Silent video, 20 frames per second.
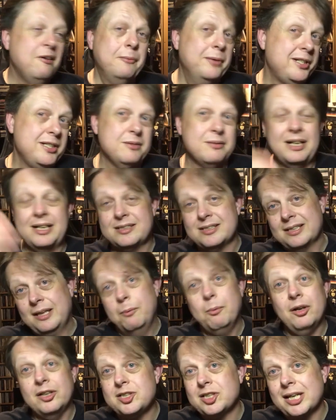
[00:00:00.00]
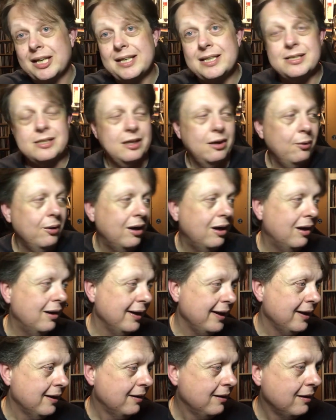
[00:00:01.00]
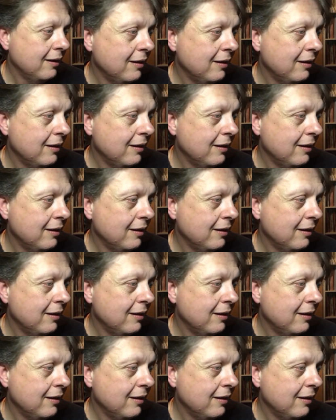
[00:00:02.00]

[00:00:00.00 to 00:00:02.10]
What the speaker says: which is, as I say, why Shaky's so high.